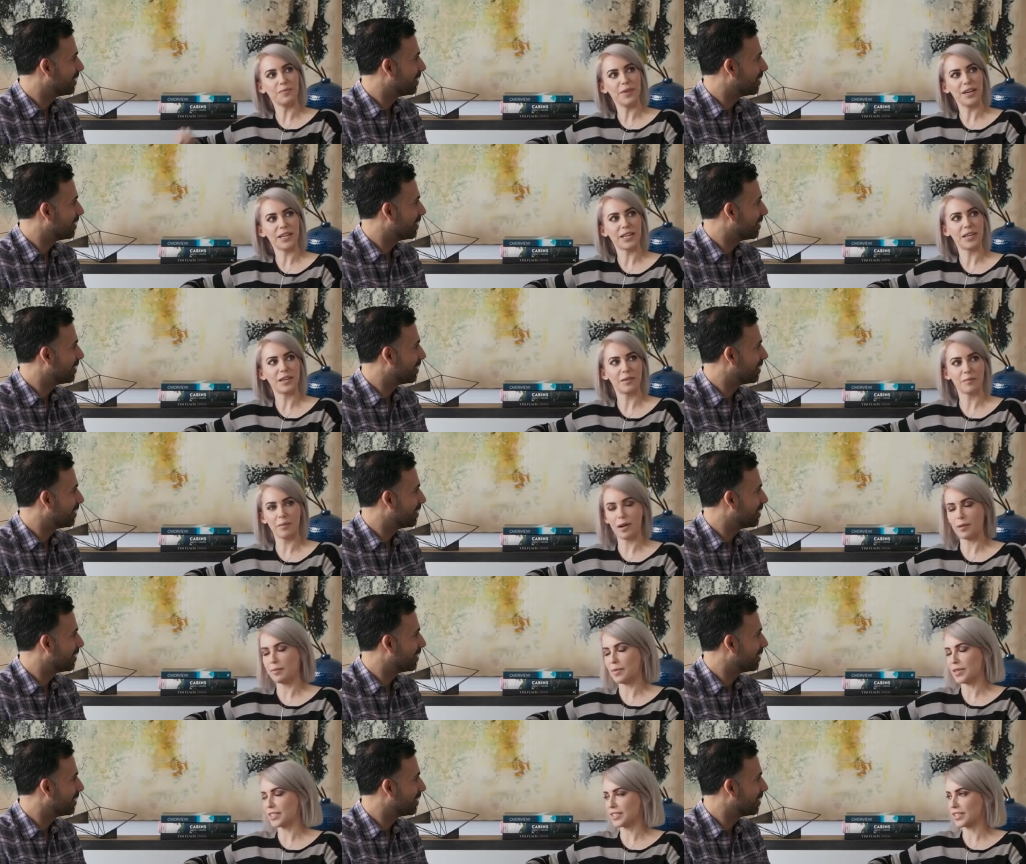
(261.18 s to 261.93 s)
Speaker 1: making
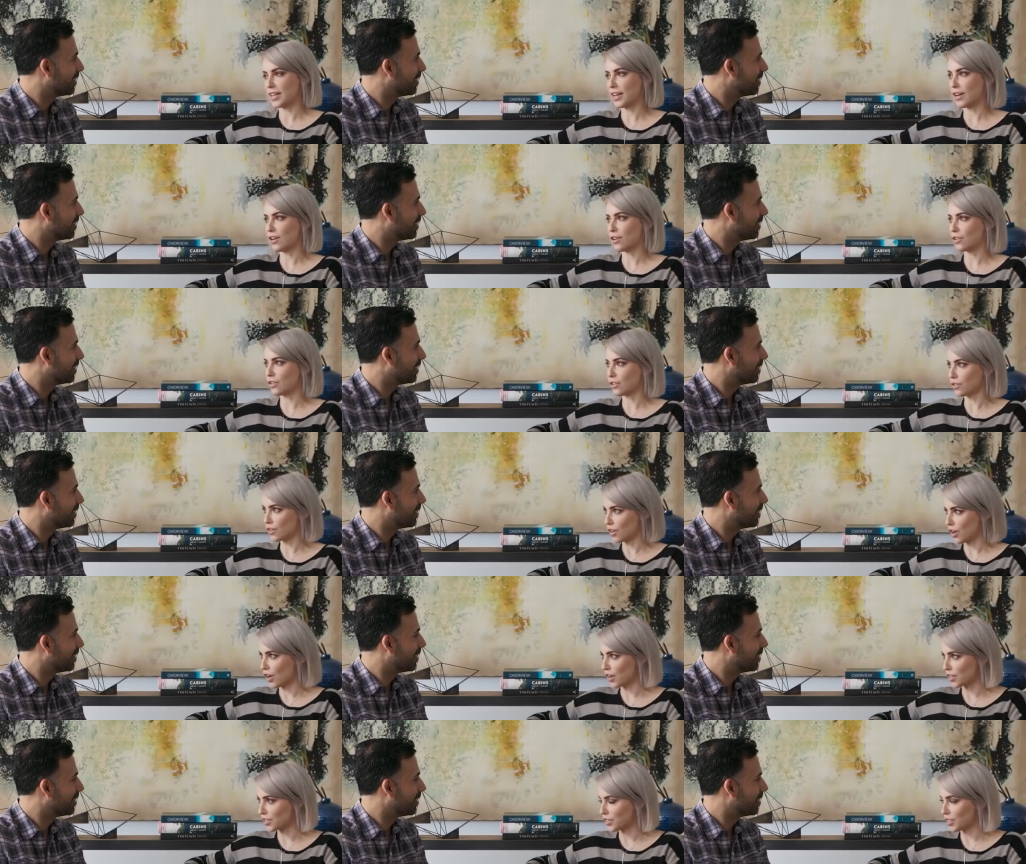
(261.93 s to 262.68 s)
my mezcal
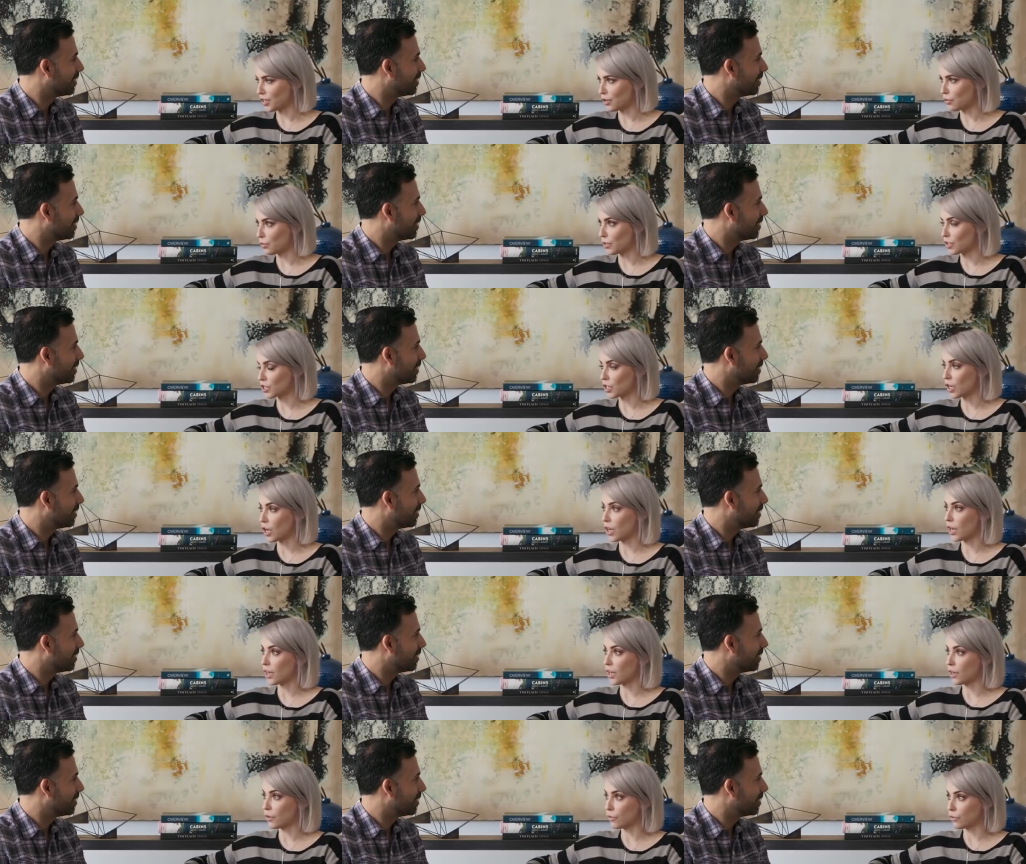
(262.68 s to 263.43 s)
cocktail, which
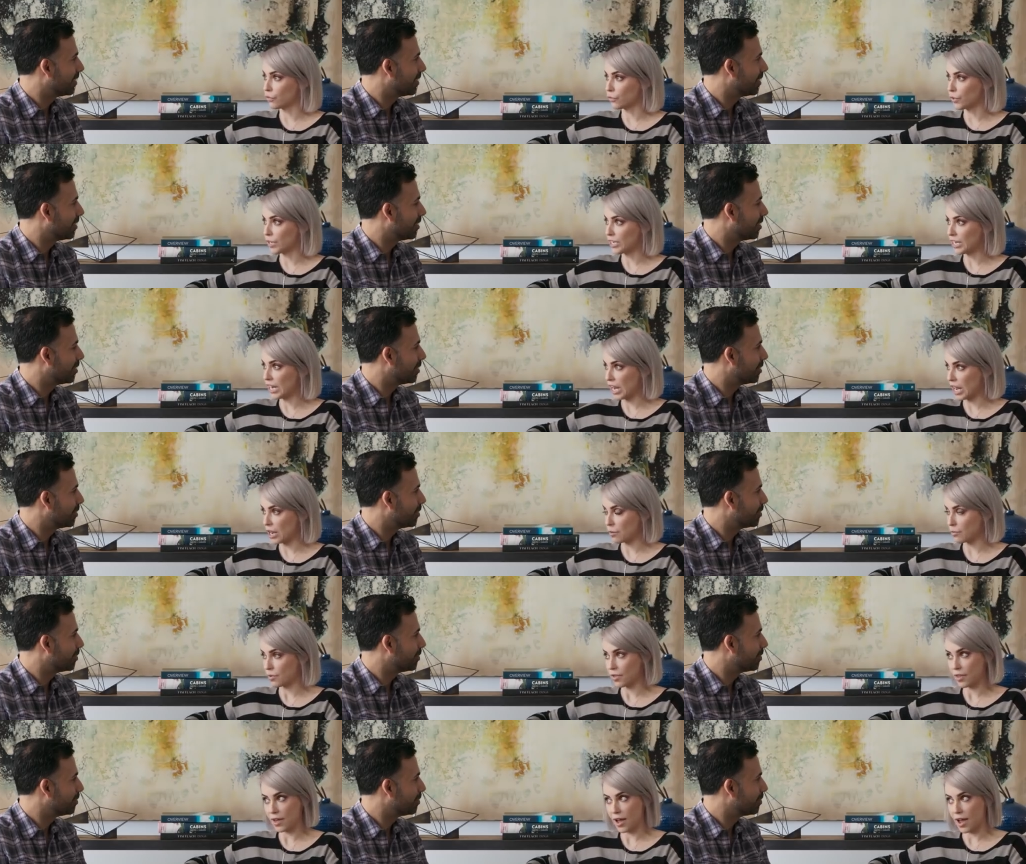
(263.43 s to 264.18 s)
I
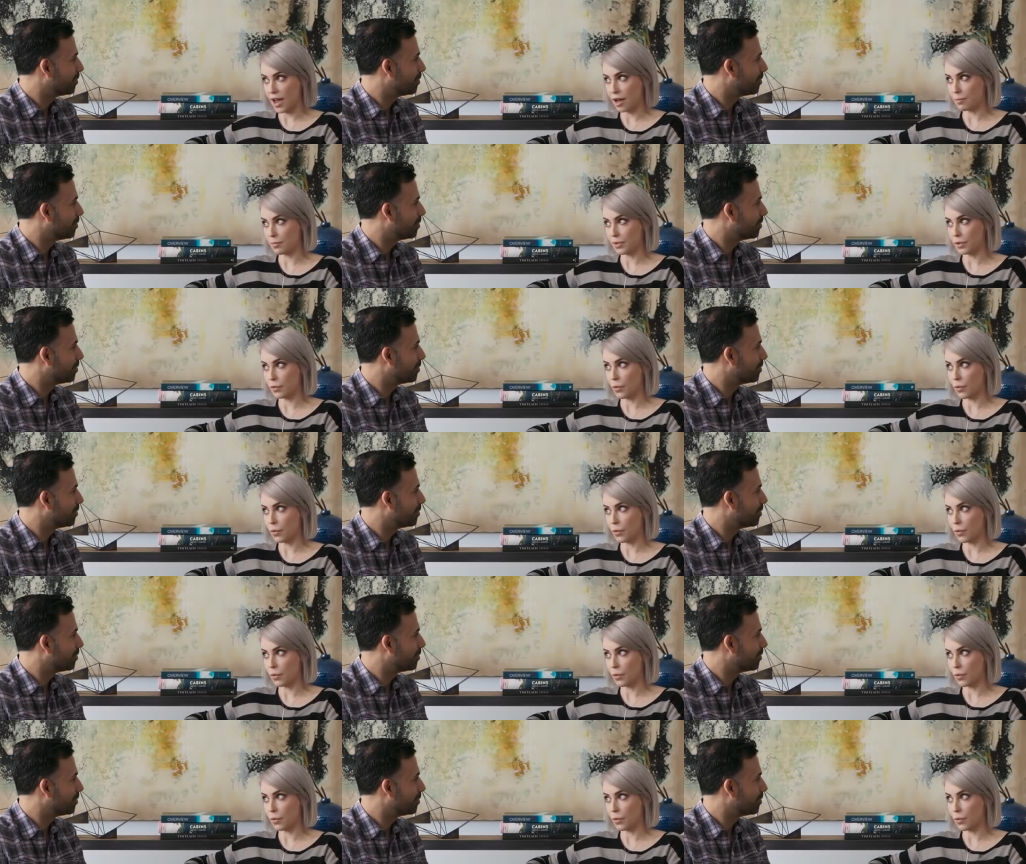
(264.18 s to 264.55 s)
renamed the Happy